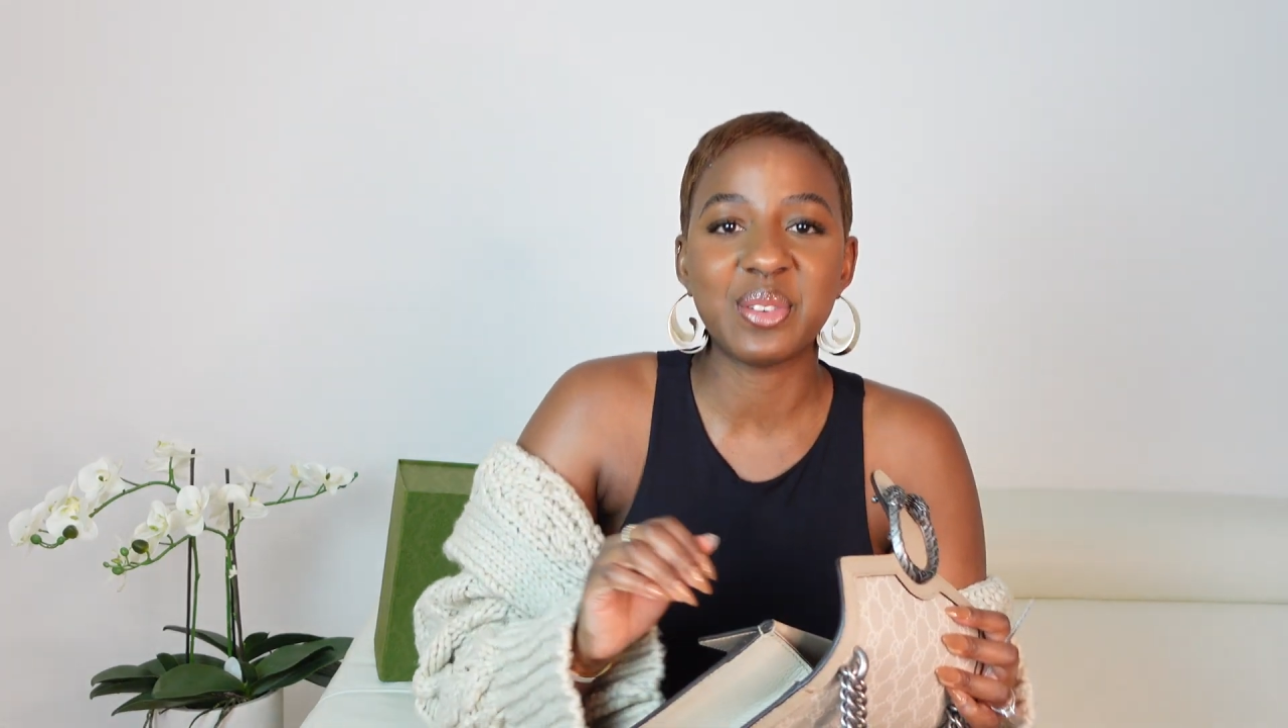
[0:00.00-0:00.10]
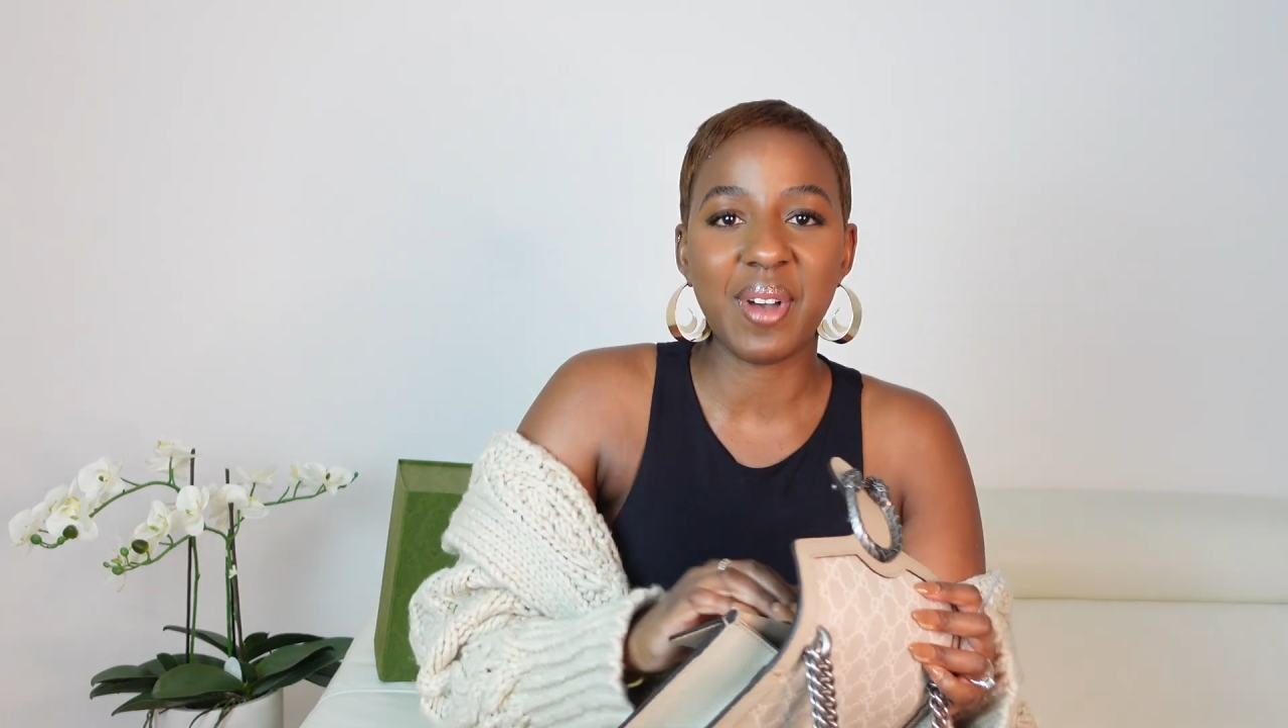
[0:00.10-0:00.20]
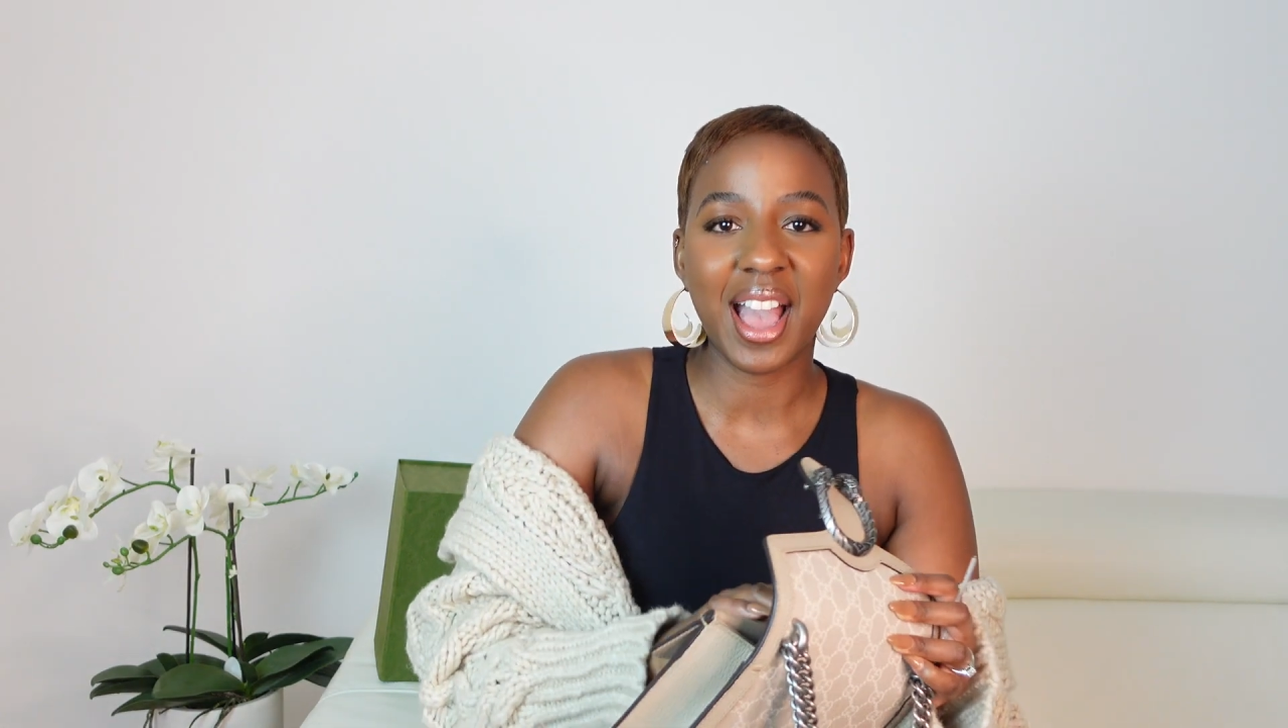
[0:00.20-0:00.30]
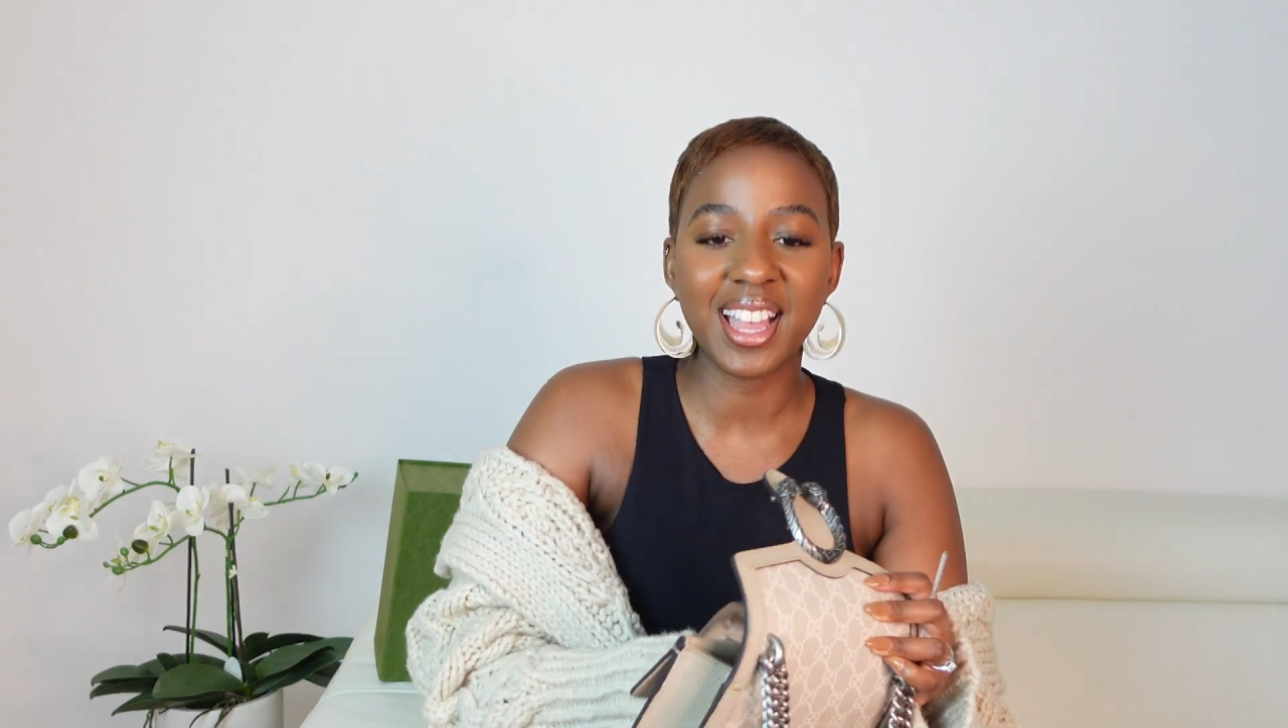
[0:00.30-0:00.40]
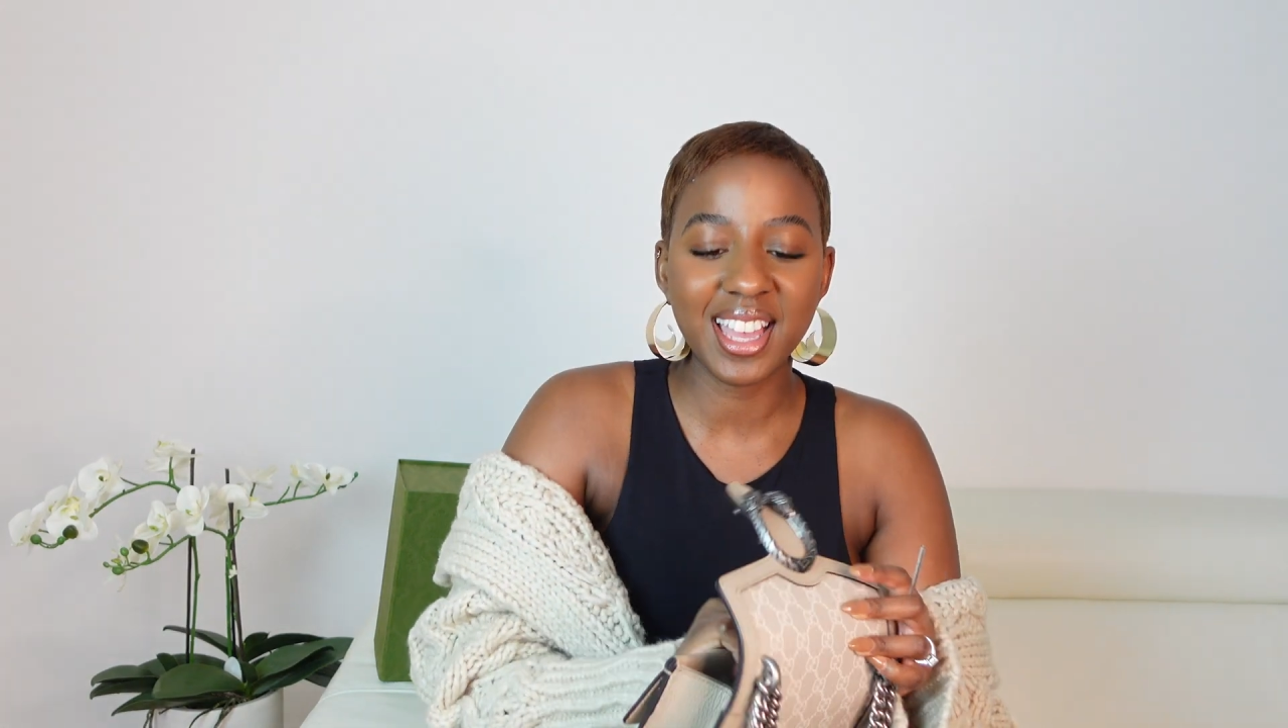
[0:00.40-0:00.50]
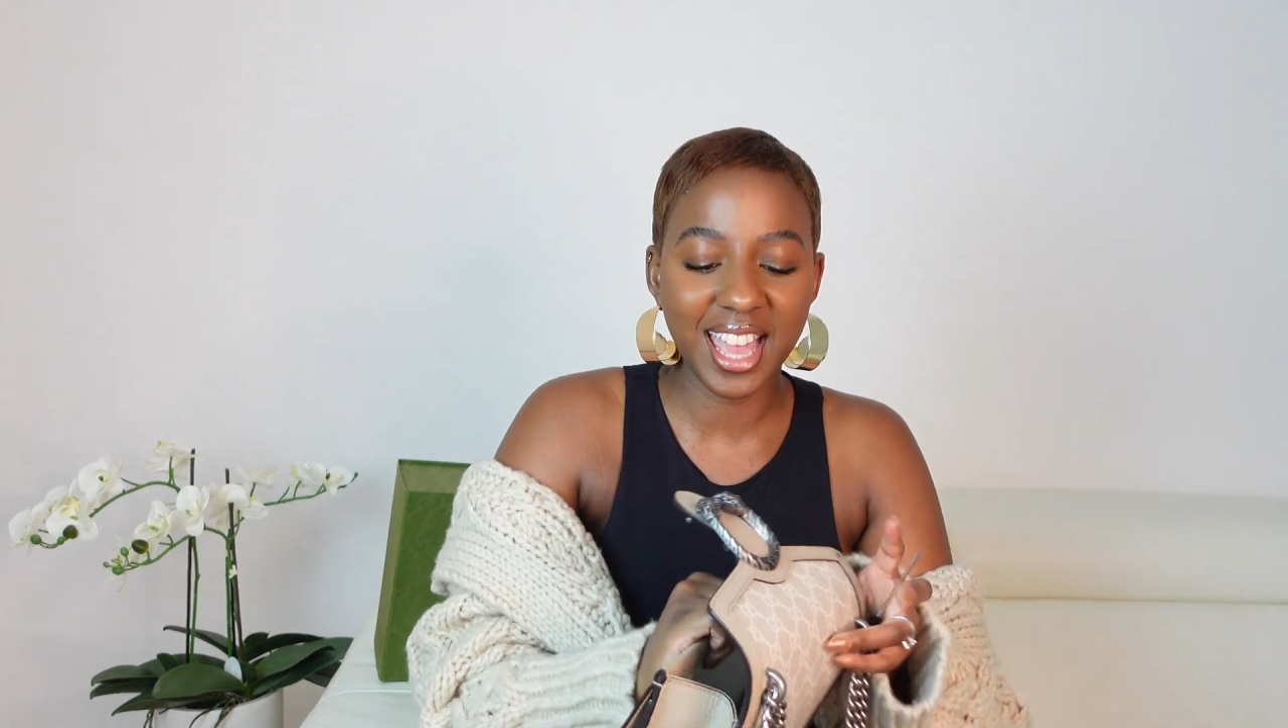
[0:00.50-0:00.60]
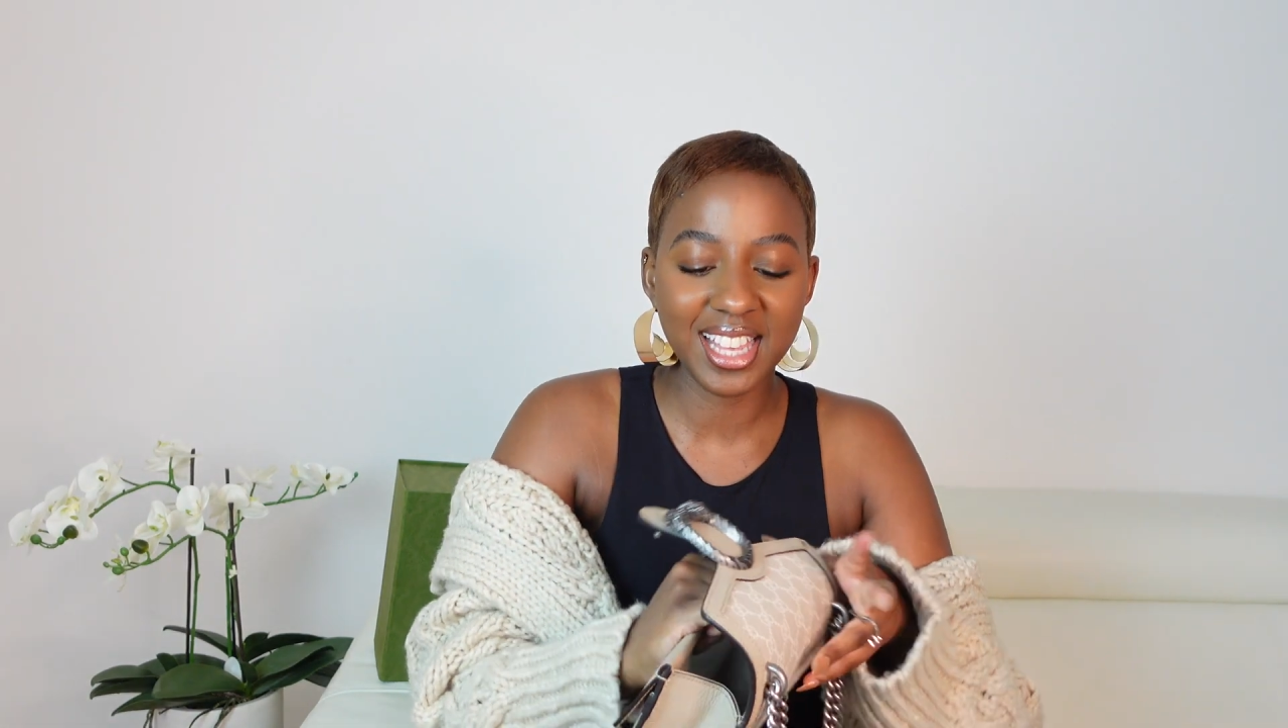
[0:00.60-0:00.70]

the bag